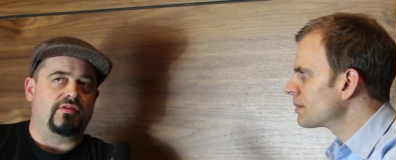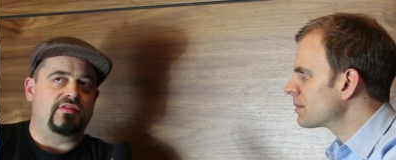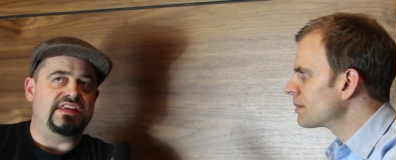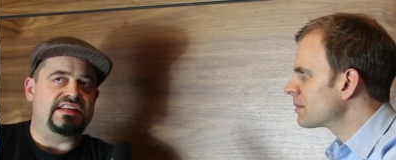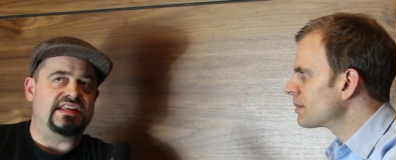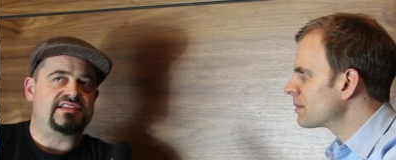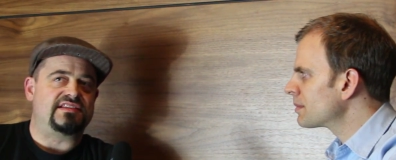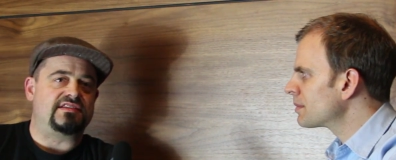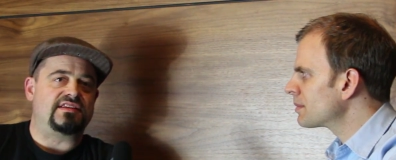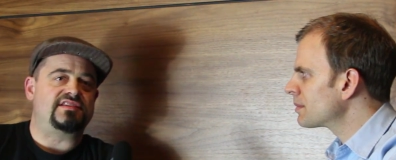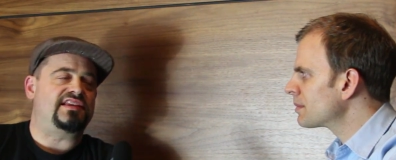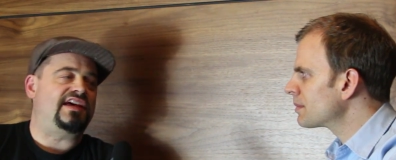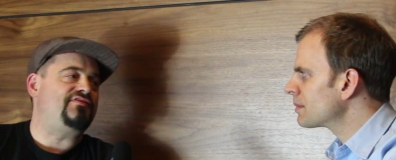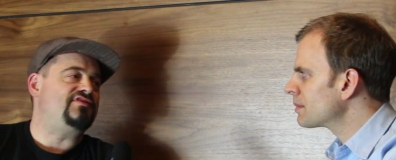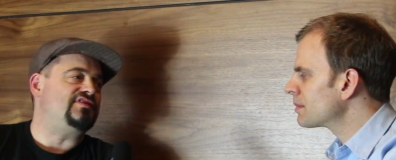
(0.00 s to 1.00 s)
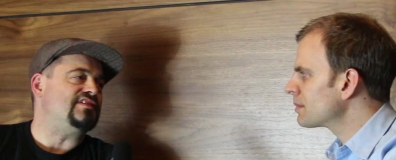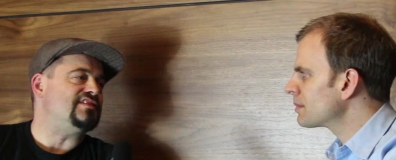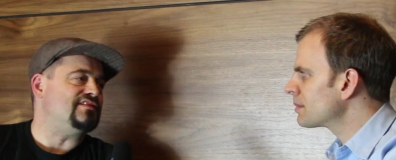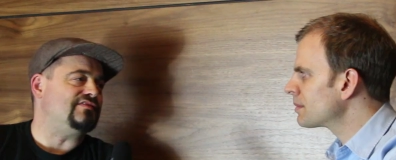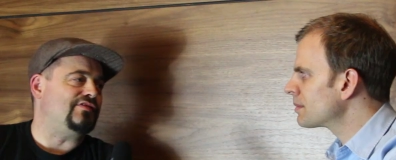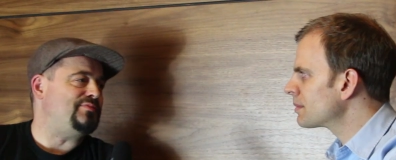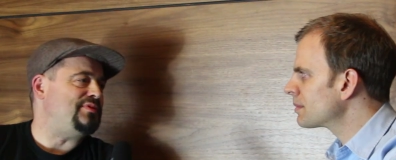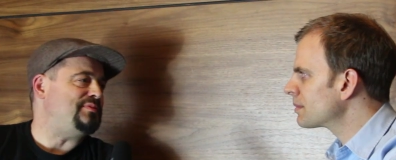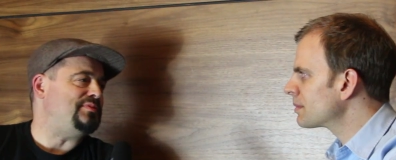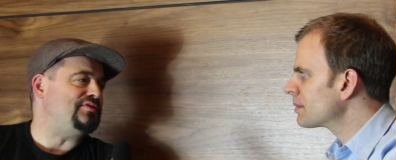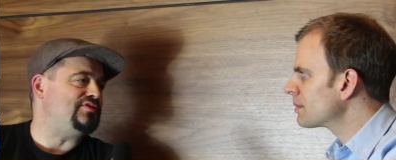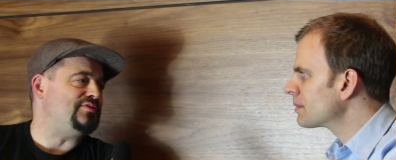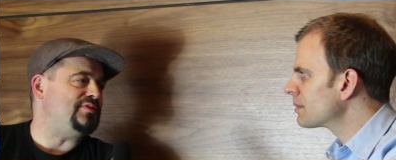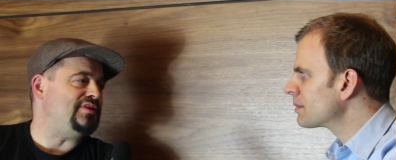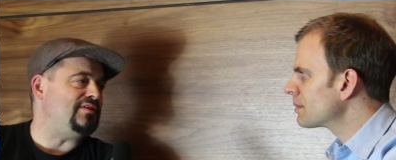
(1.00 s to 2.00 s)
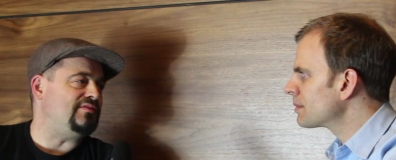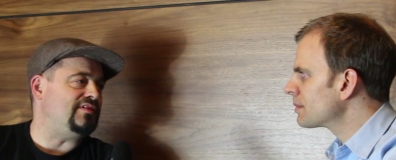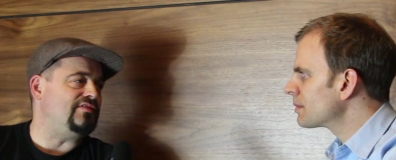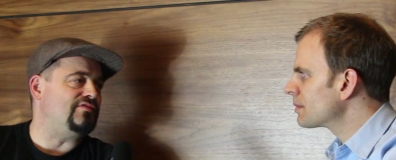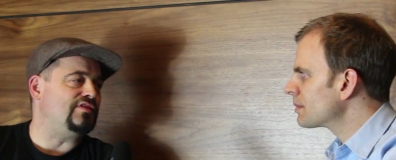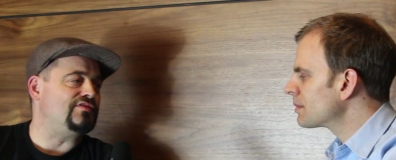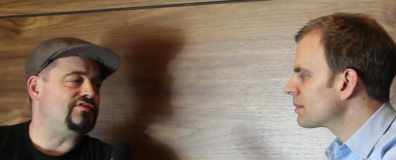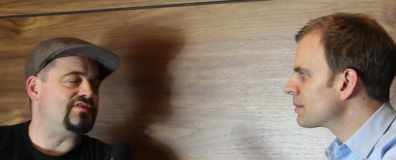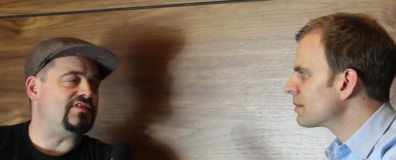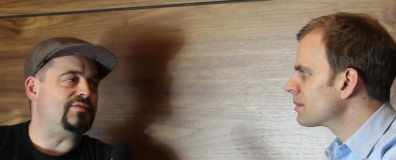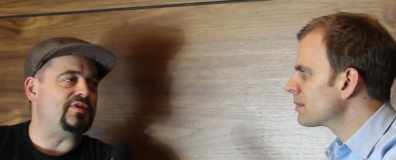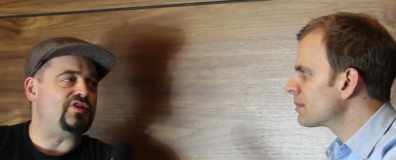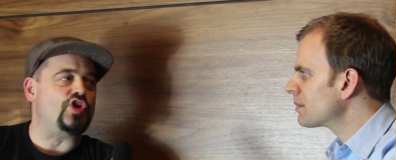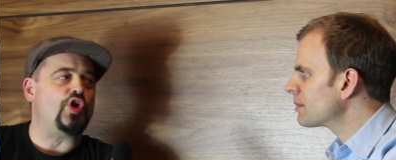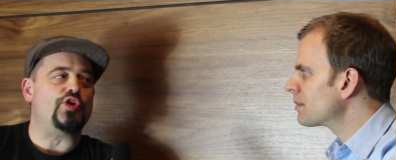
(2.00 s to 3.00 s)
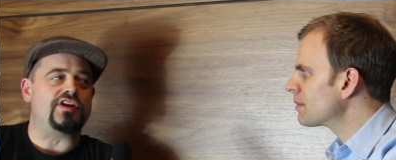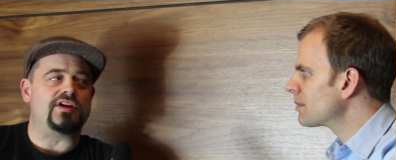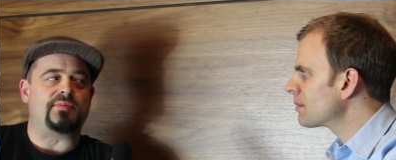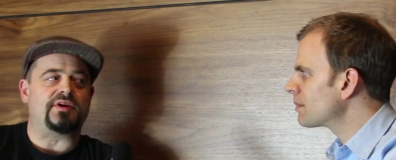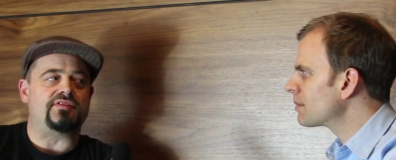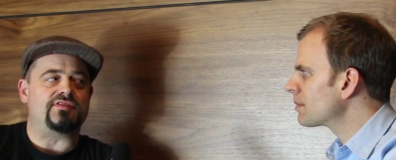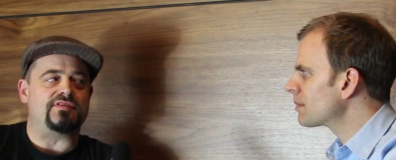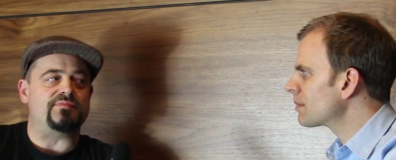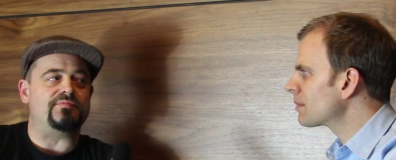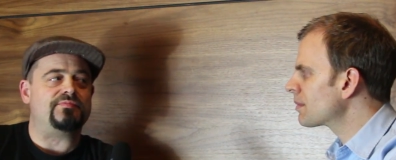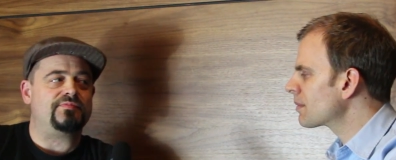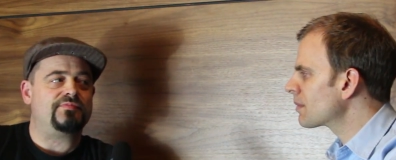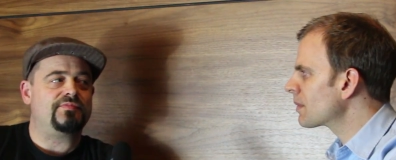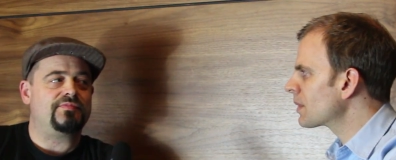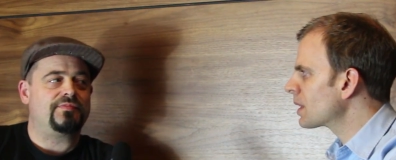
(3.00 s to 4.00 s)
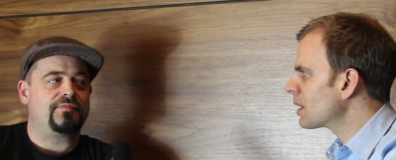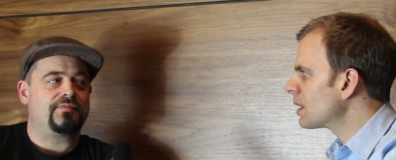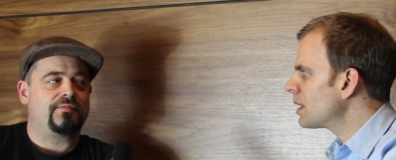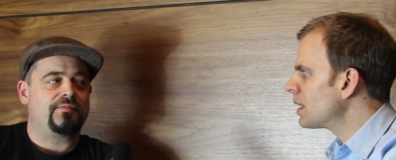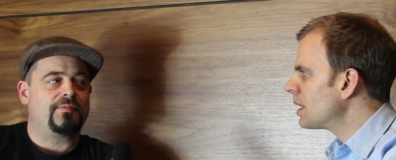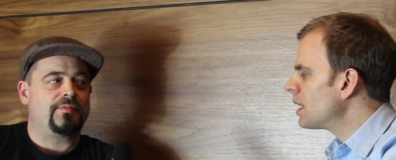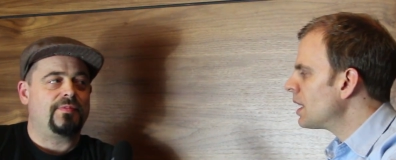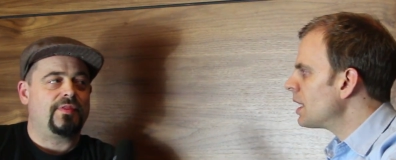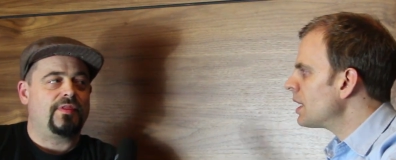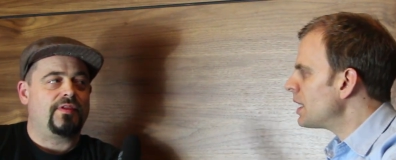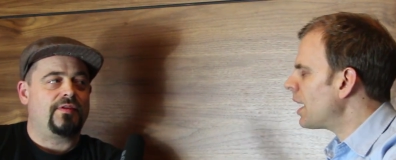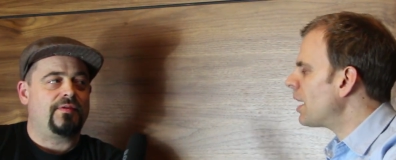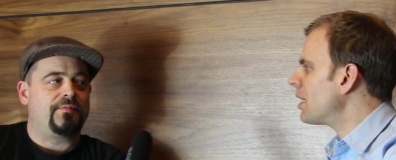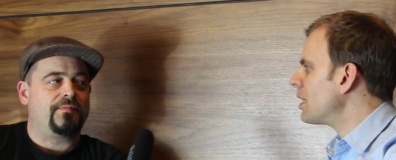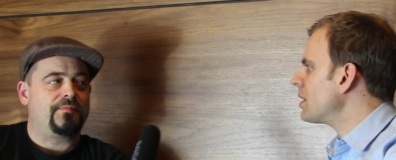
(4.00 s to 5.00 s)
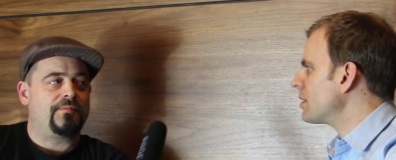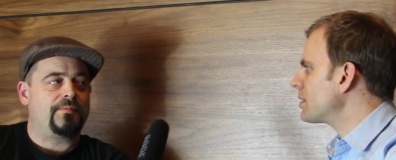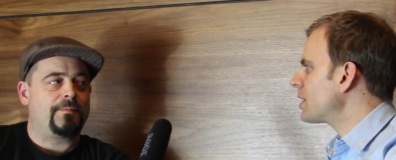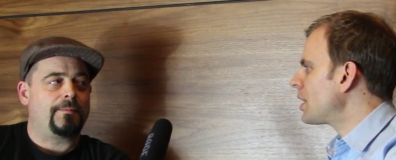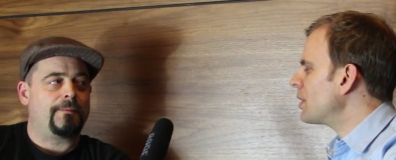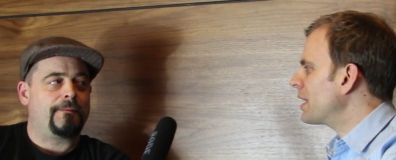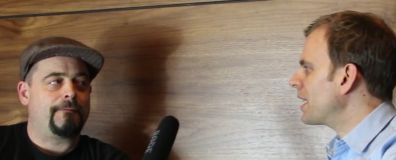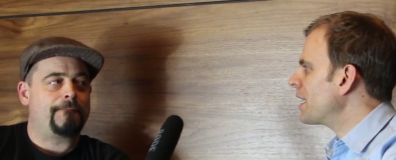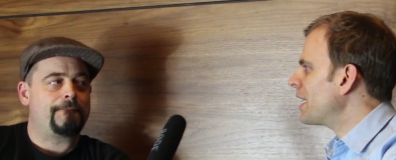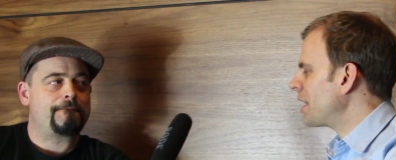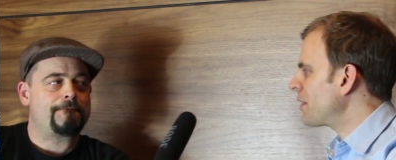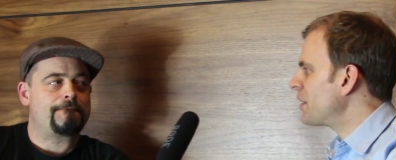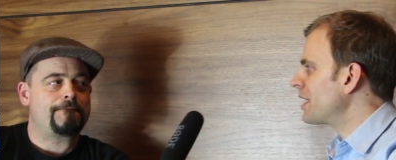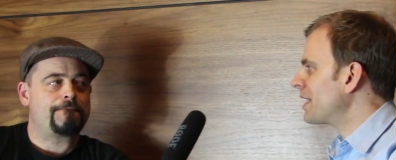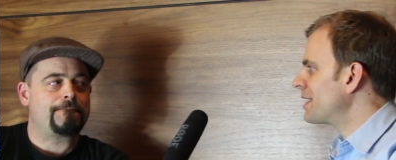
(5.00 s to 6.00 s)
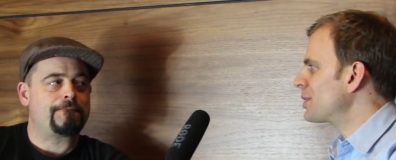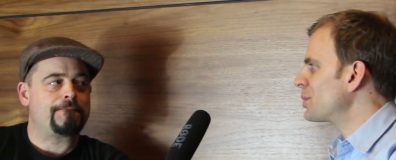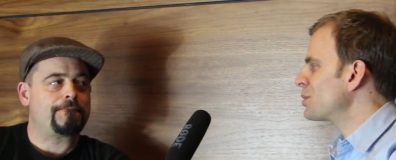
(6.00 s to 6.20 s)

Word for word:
Speaker 1: need less and less advertising for people to be involved in them and knowing about them.
Speaker 2: Yeah, totally. And I think it's